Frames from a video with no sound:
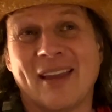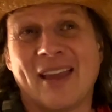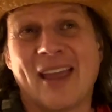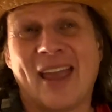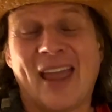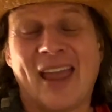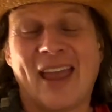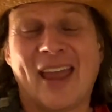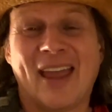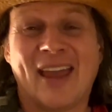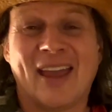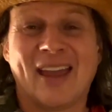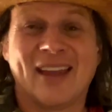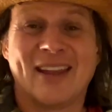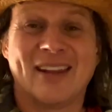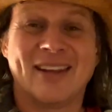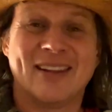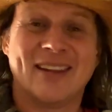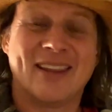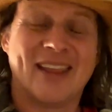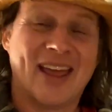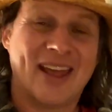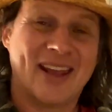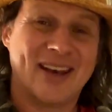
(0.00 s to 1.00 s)

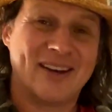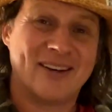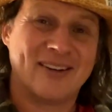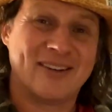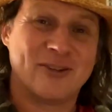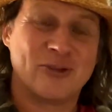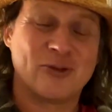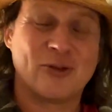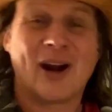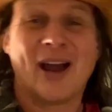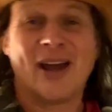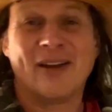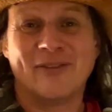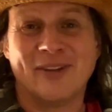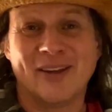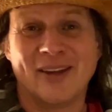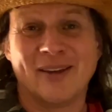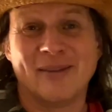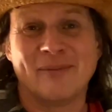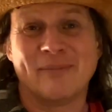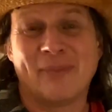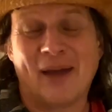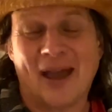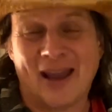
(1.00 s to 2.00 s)
and then
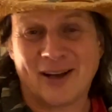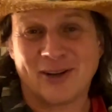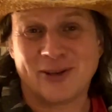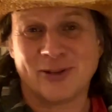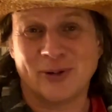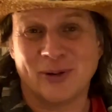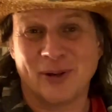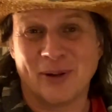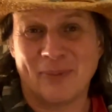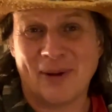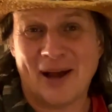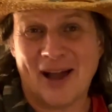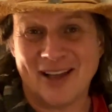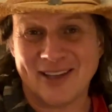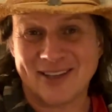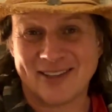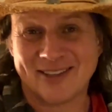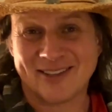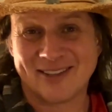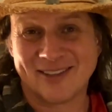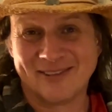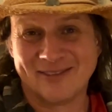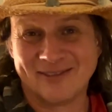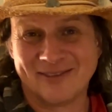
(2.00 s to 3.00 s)
driving back to La
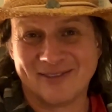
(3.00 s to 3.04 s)
Paz.